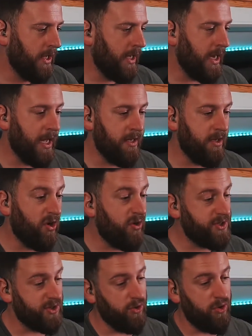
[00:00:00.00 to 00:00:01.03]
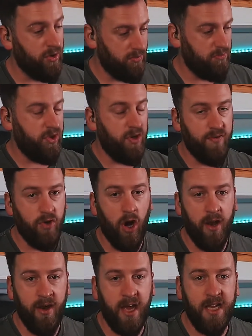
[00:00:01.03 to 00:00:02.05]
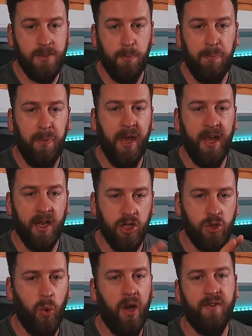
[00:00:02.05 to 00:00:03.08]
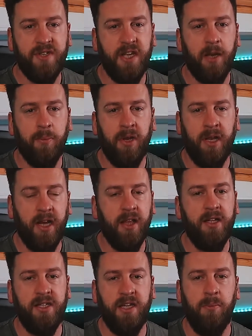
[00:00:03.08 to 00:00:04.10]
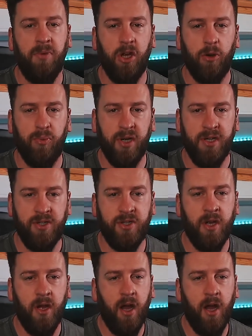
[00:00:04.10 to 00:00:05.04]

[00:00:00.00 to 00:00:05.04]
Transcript: and also you've got a nice big 12 segment LED meter bridge,